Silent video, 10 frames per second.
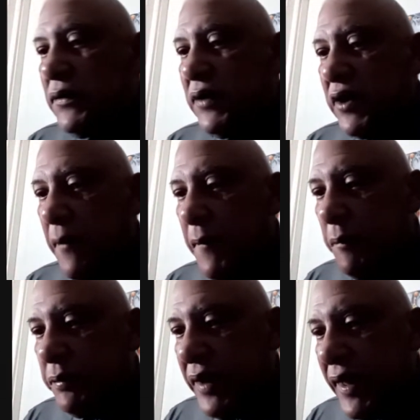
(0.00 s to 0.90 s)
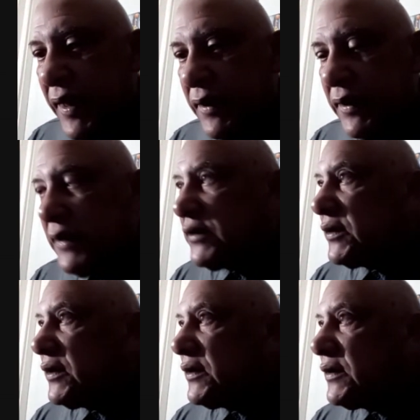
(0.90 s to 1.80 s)
to come and play in
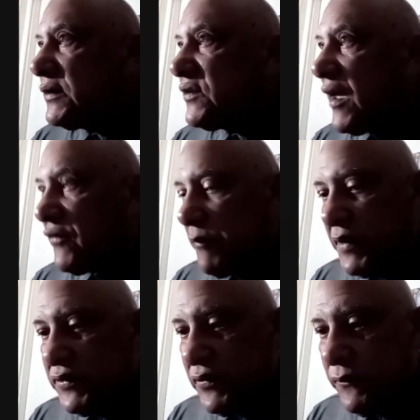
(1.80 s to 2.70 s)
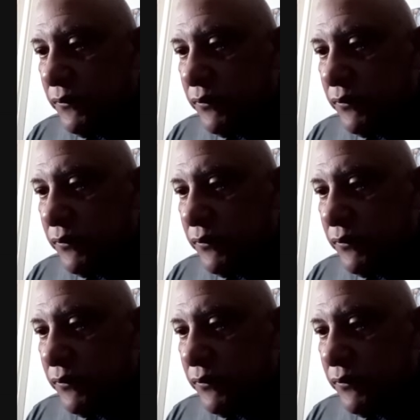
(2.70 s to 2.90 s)
Sacramento.